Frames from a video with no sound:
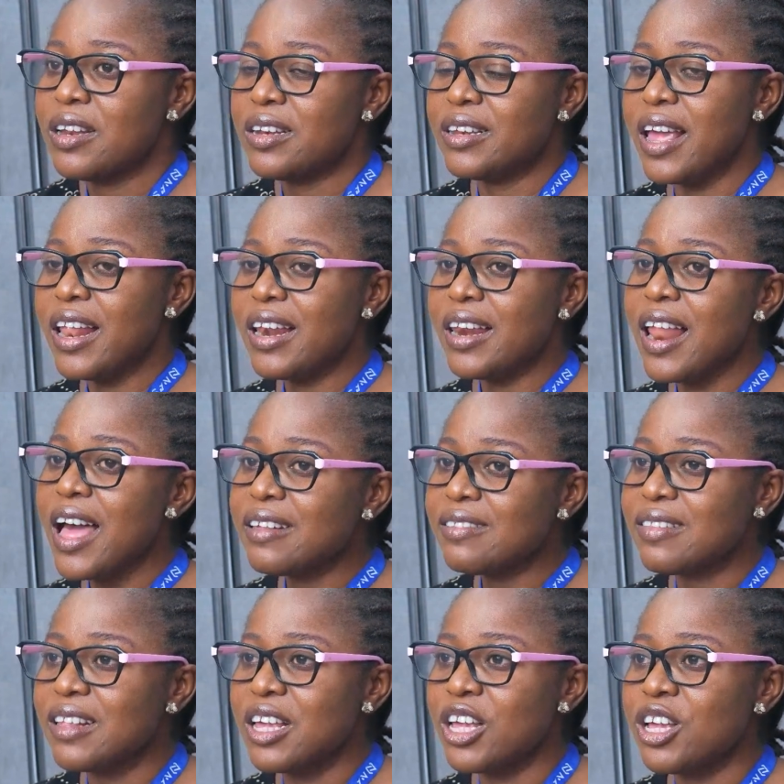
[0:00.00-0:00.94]
Then
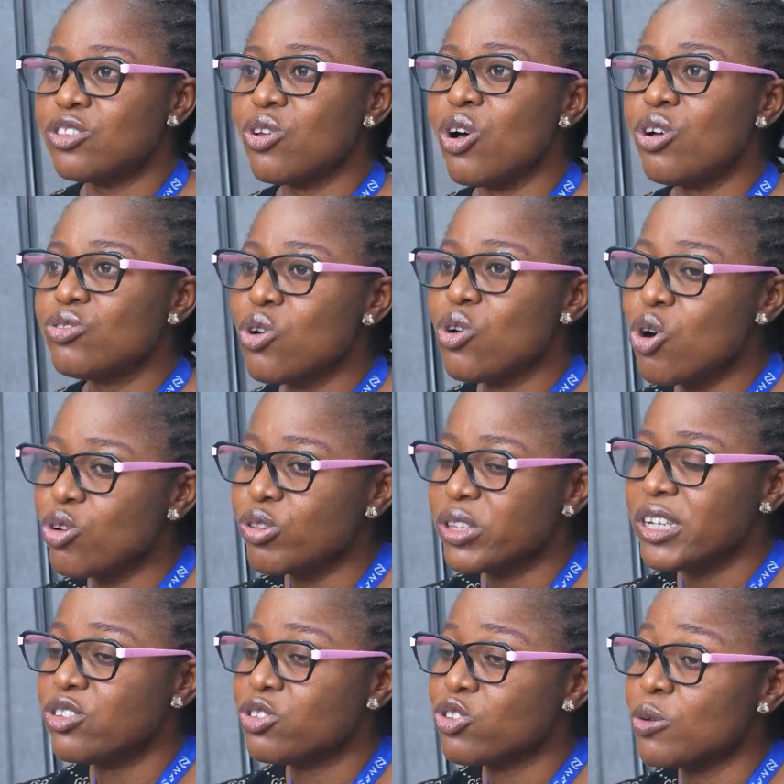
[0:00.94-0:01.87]
lastly, it also
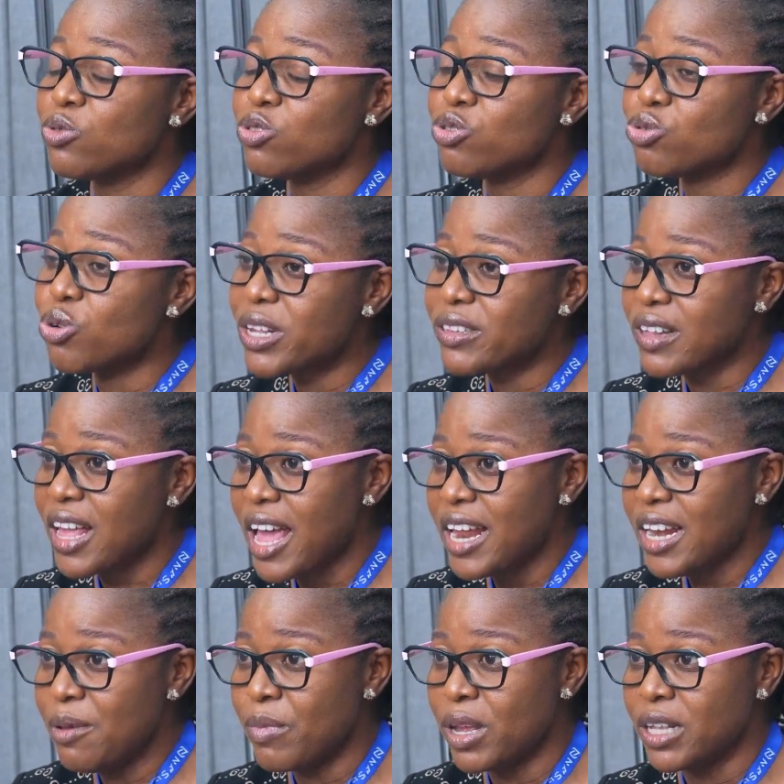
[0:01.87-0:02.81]
contains some trace
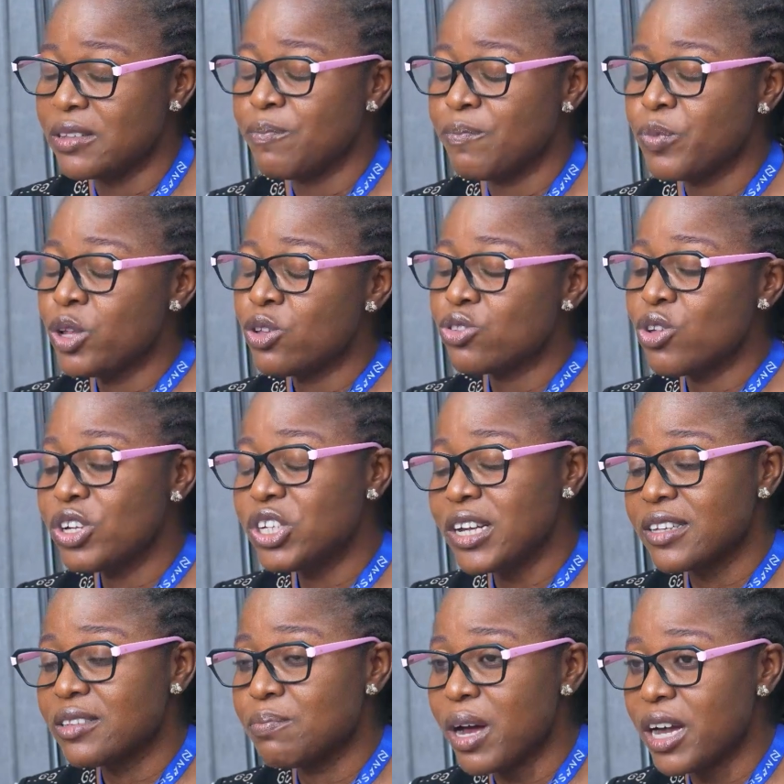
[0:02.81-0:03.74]
elements
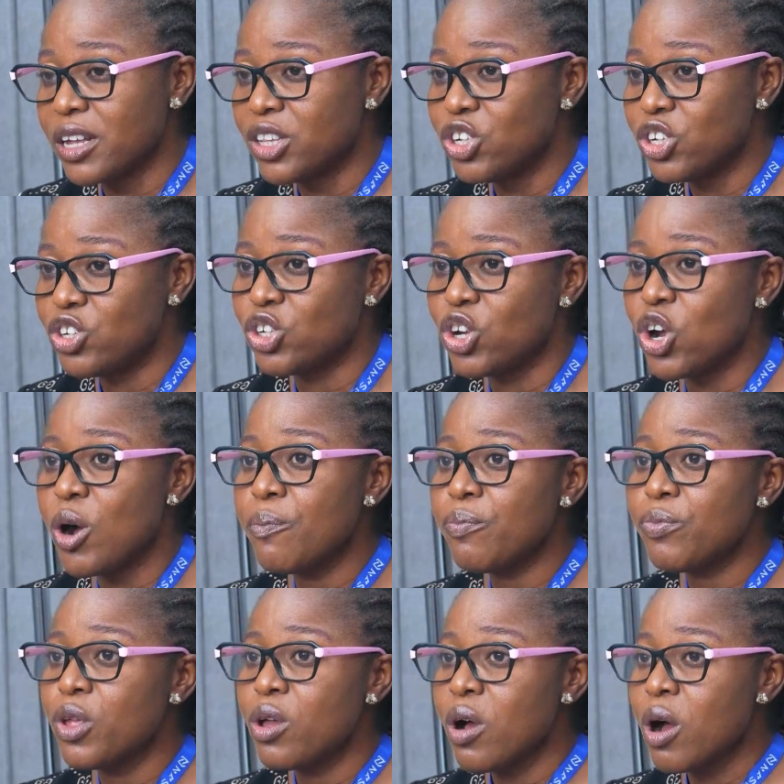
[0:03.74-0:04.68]
such as
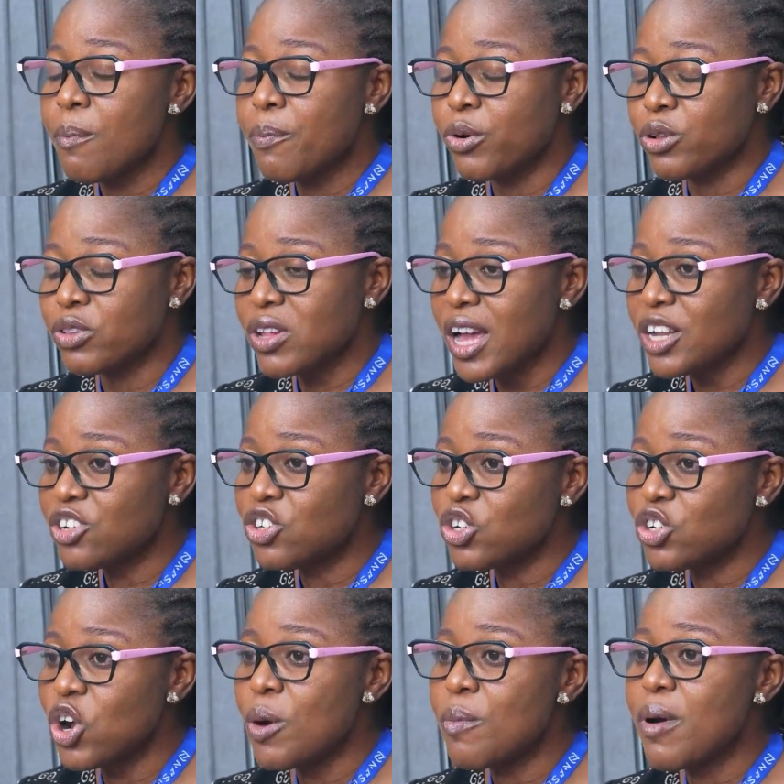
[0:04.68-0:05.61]
magnesium,
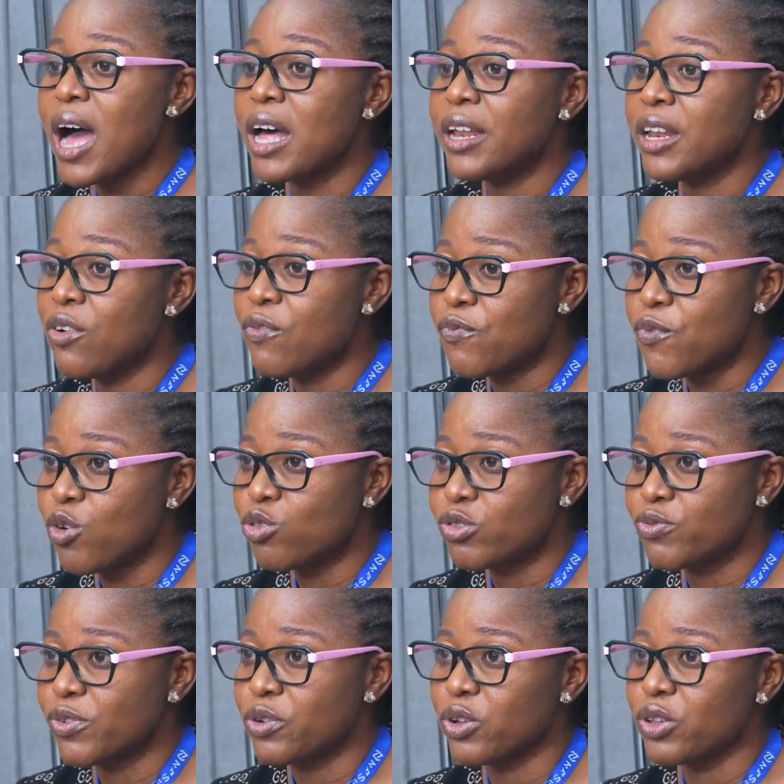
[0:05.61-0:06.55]
potassium, and
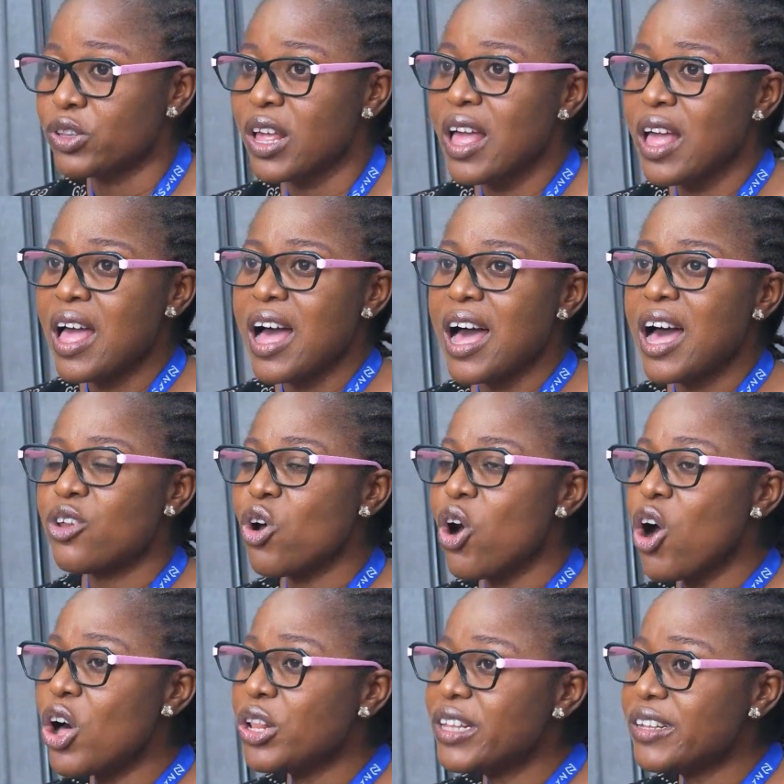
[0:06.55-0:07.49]
phosphorus, and
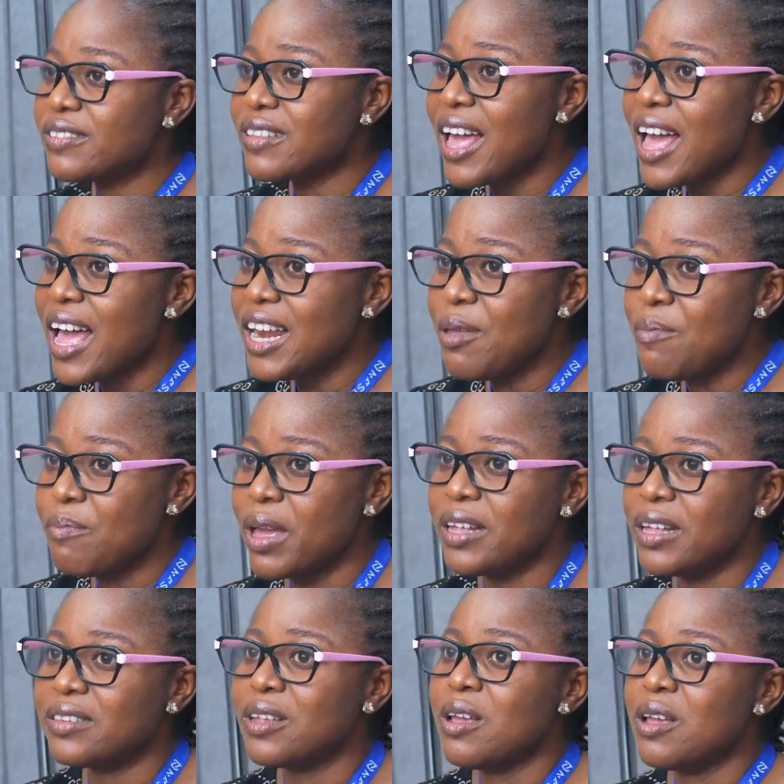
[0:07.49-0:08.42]
all these
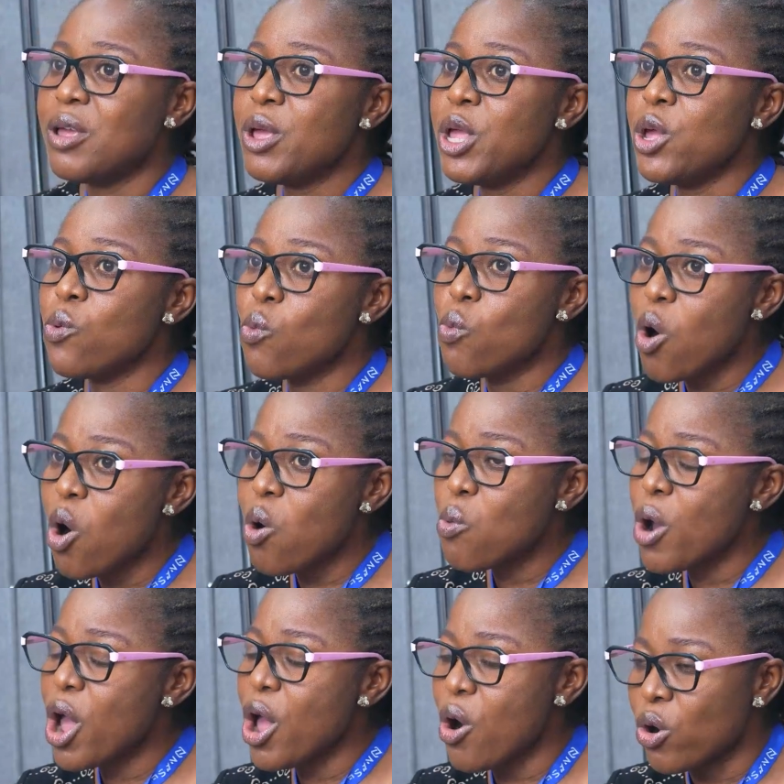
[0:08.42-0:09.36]
elements in
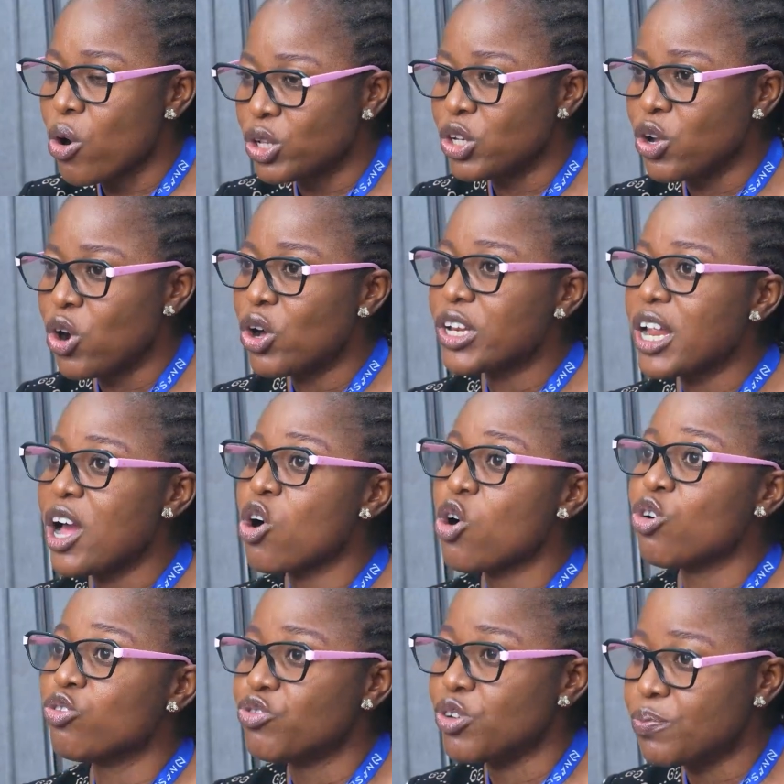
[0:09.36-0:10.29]
one way or the other
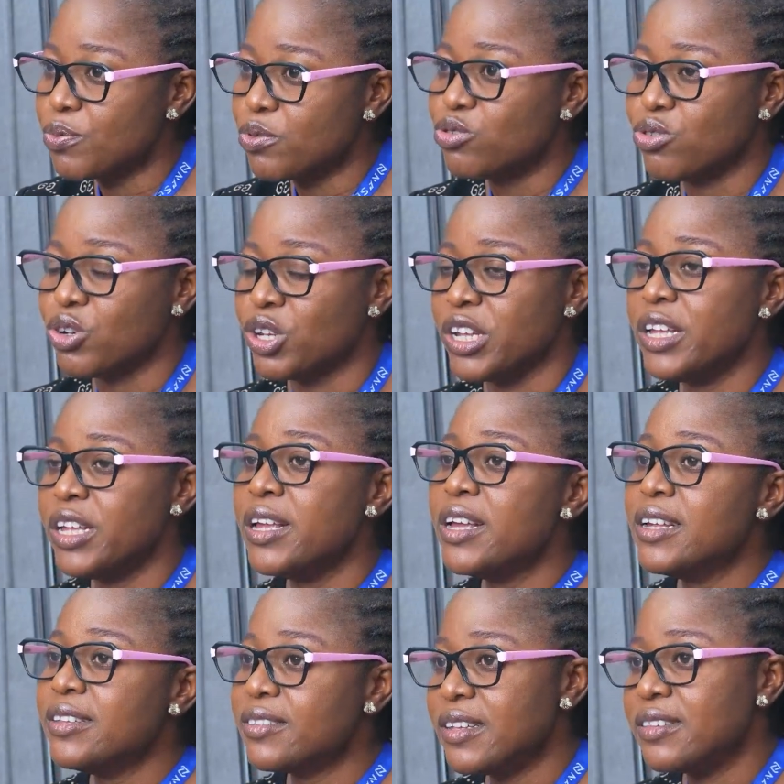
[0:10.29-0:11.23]
contribute to the
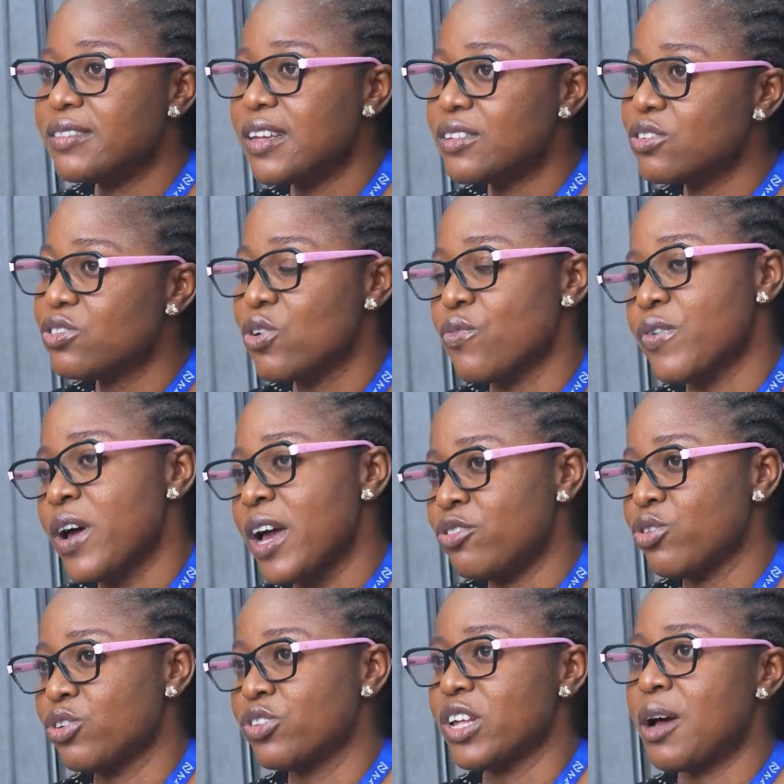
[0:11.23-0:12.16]
synthesis of
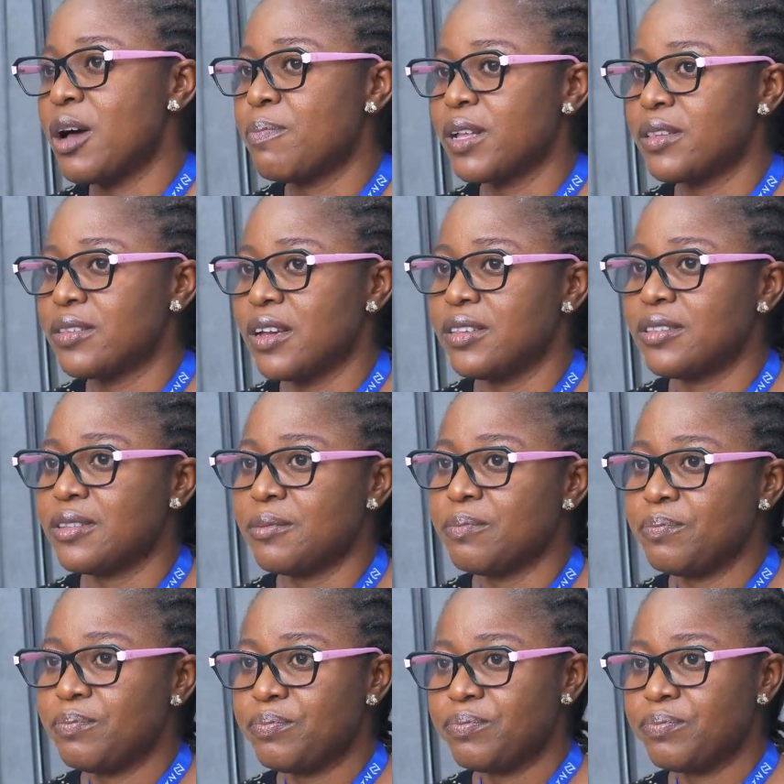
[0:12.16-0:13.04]
hydroxyapatite.